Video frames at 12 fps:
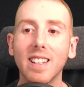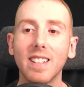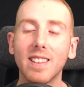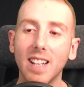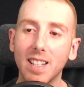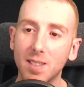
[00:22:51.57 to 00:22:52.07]

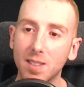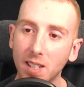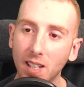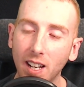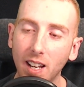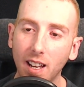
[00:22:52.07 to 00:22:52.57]
like, that's
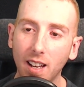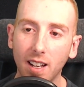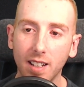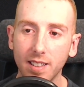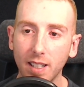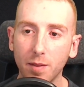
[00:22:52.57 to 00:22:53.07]

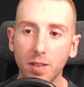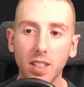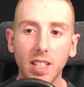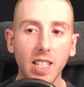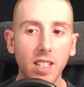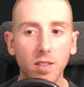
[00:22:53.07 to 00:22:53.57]

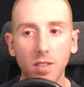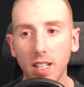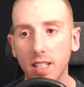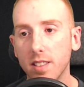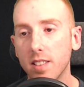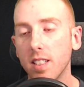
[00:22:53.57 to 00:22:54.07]
definitely an
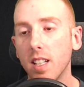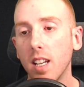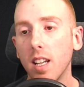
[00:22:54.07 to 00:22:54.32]
advanced